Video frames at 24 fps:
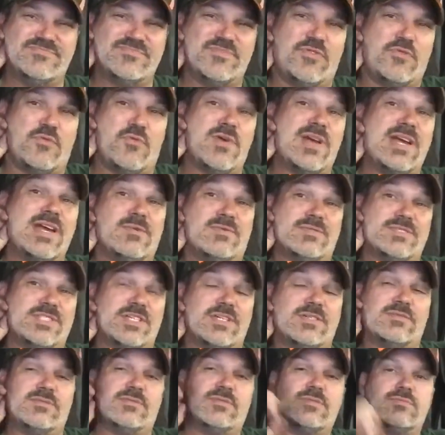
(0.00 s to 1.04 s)
3 with
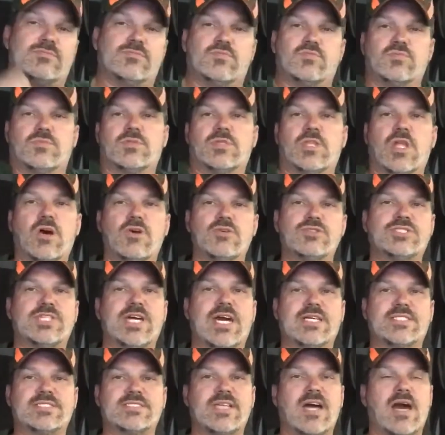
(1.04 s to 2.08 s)
the load
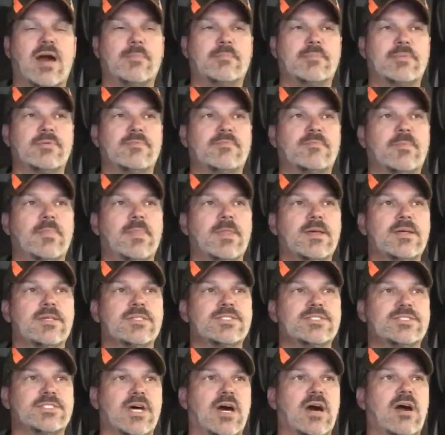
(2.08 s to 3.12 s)
check stop and
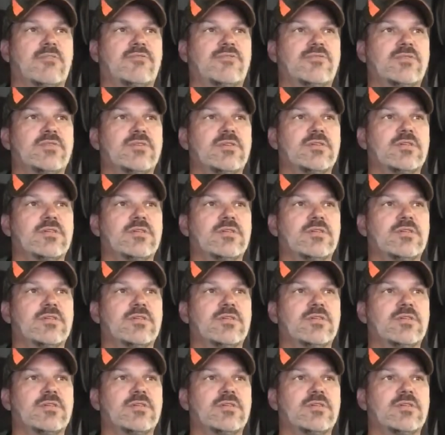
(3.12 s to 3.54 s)
stuff.